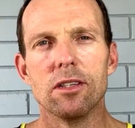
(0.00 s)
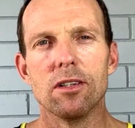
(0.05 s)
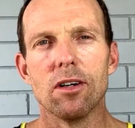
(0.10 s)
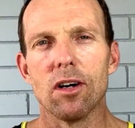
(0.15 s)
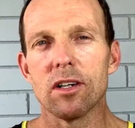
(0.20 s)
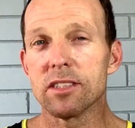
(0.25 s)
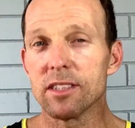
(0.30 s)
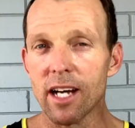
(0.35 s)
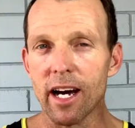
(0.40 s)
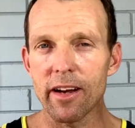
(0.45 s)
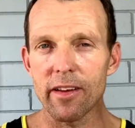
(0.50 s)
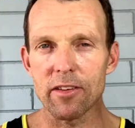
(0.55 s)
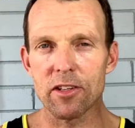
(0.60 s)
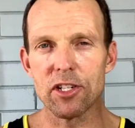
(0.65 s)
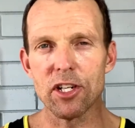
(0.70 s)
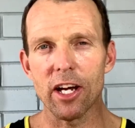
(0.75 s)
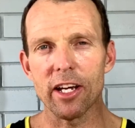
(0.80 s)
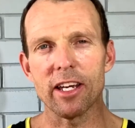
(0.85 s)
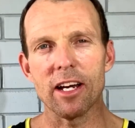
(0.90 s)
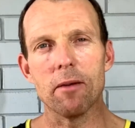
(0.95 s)
I started The
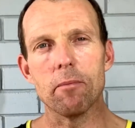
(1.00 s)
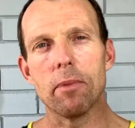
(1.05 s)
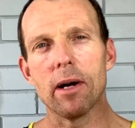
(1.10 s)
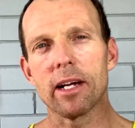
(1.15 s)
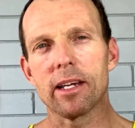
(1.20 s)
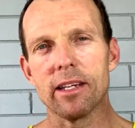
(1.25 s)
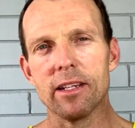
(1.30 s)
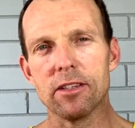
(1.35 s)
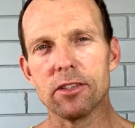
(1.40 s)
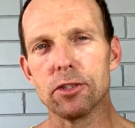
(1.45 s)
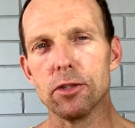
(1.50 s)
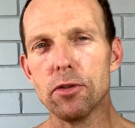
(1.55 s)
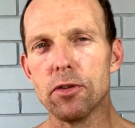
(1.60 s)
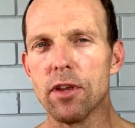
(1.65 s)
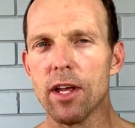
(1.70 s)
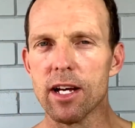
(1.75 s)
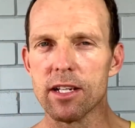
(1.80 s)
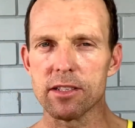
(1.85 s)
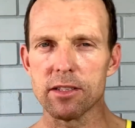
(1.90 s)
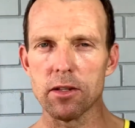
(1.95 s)
Shake Up back in
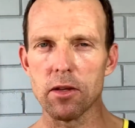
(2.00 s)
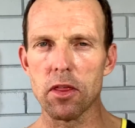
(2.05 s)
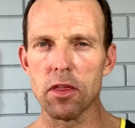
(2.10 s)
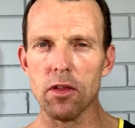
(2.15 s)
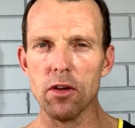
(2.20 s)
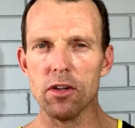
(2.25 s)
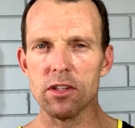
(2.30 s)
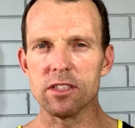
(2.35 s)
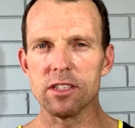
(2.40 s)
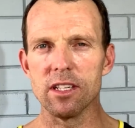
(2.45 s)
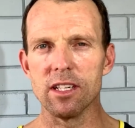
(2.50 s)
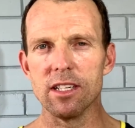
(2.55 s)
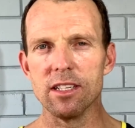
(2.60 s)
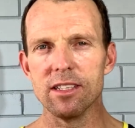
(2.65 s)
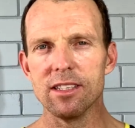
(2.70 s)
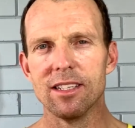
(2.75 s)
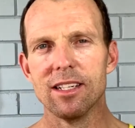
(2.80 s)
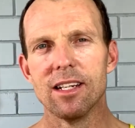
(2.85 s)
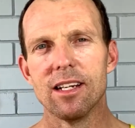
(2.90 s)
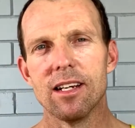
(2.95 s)

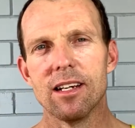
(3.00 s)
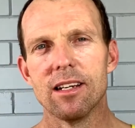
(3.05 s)
2013,